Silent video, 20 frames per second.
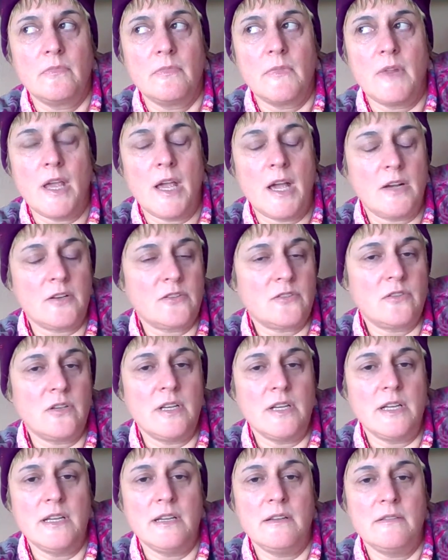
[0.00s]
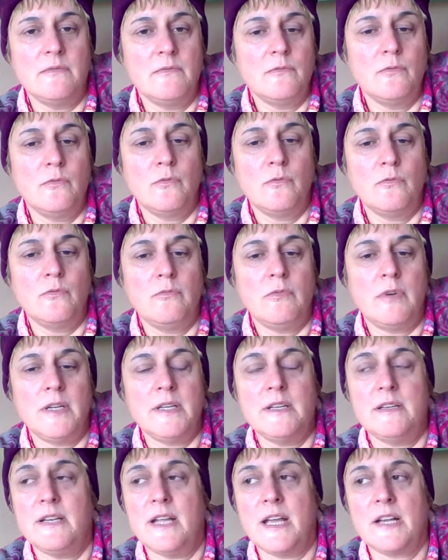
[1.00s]
actually, what
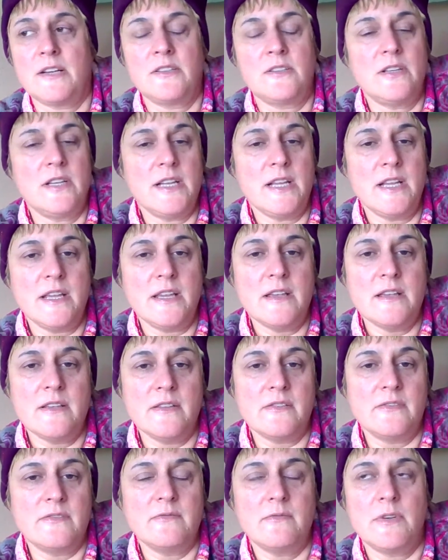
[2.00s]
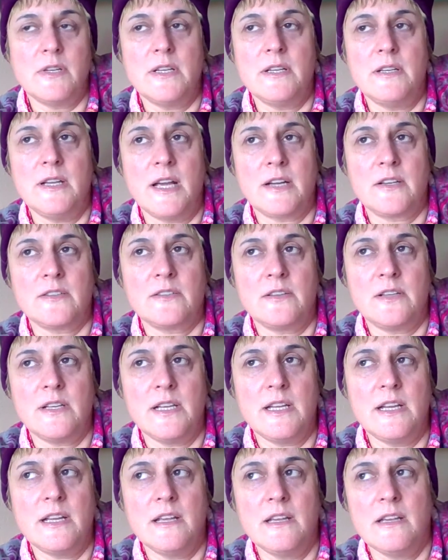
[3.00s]
it actually is, what it actually